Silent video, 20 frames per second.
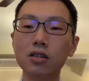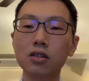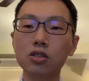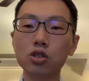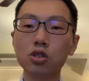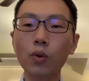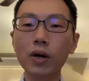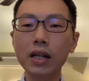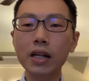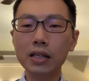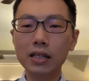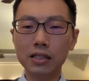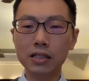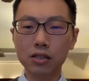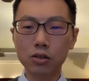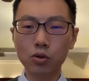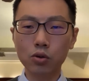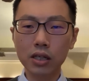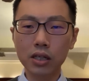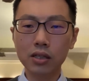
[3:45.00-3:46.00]
So what then
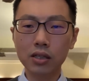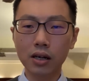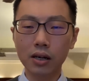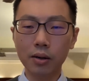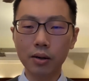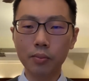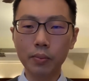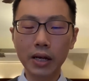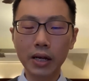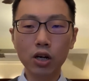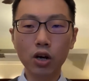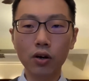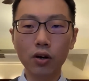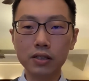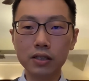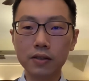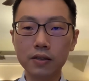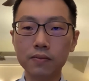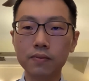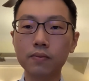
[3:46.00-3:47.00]
is really the main
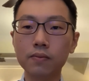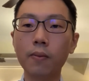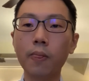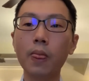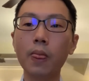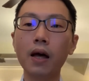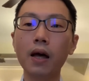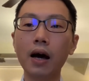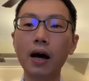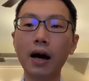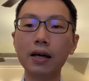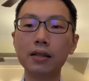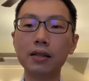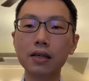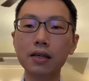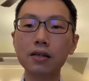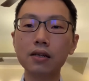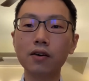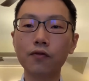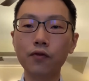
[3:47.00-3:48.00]
concern? I
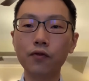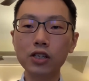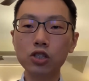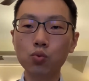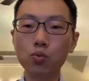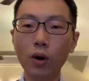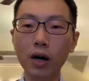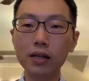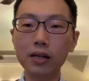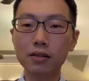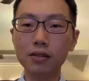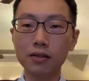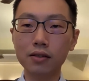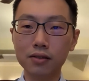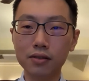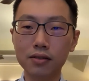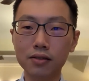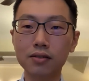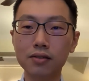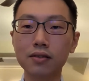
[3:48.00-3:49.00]
think the first one
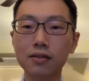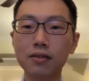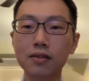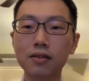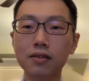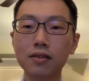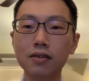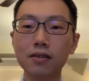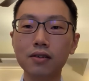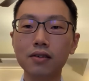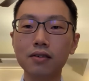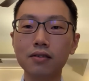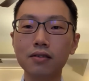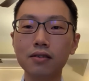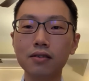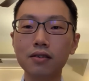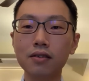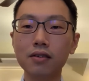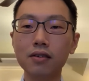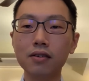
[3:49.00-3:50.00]
is
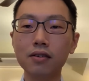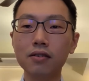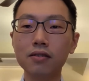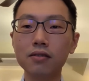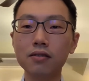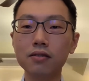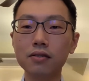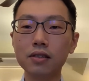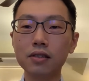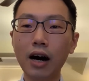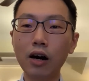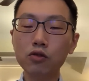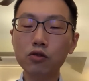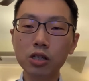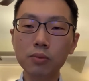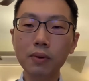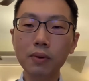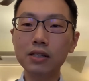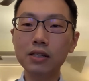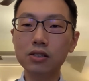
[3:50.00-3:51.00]
the
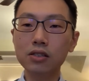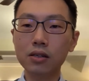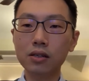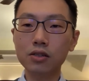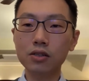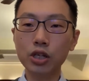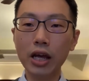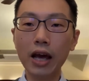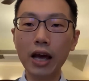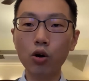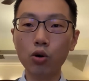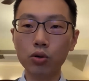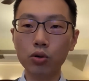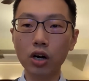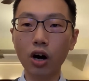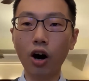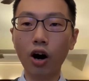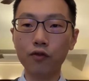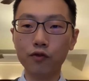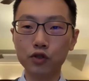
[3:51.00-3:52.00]
ultimate
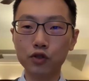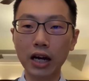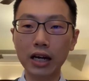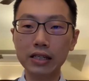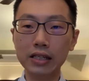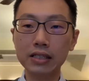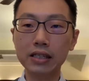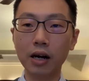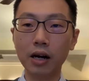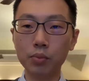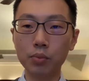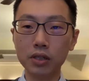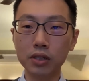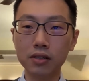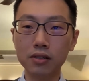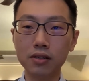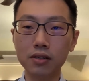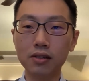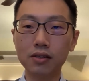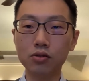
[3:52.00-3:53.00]
shareholder of Chinese
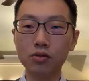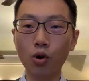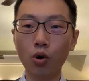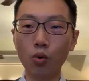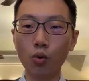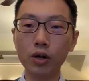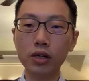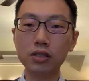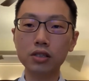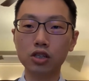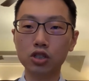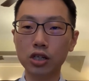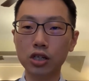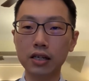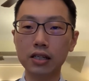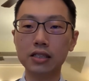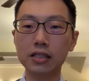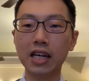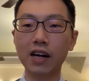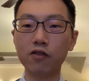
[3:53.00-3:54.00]
companies is always the
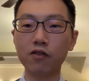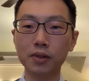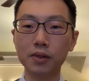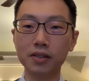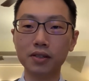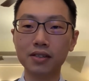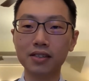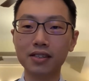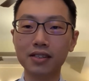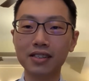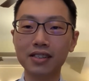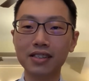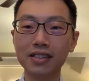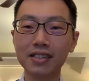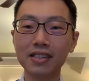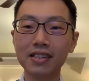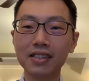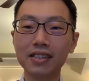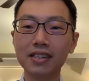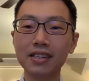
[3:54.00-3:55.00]
Chinese government.
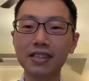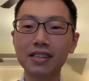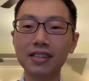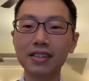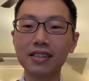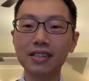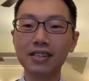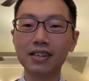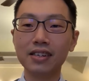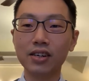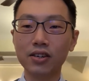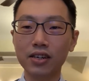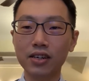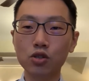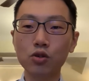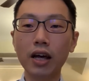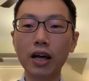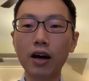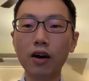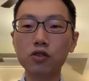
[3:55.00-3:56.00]
Okay,
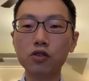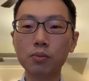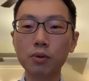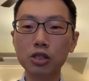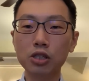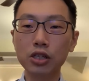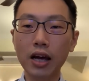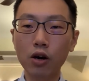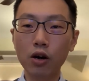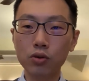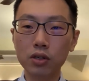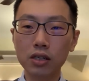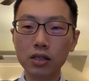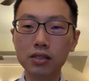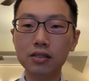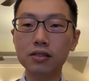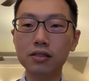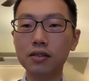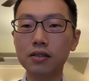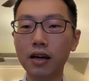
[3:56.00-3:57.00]
so they're ultimate
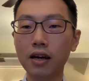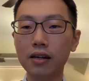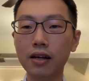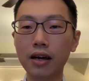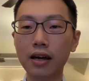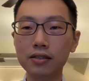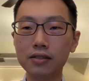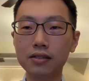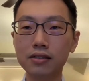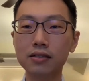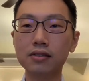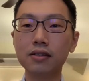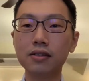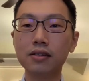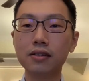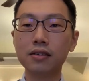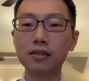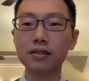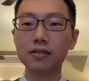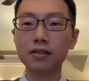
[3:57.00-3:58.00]
shareholders, and hence
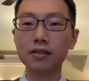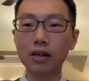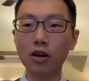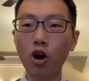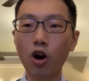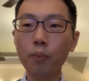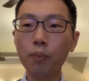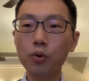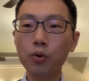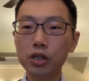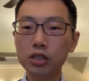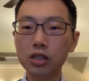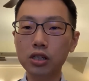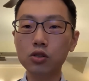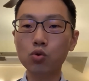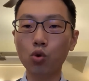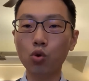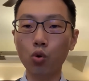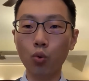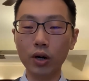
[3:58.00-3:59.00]
the
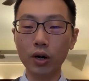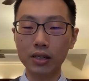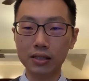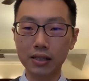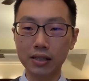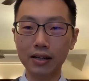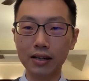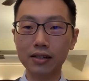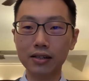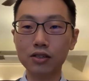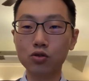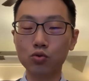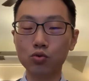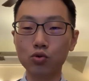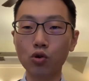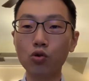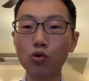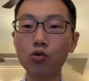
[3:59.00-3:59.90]
corporation who works there needs to know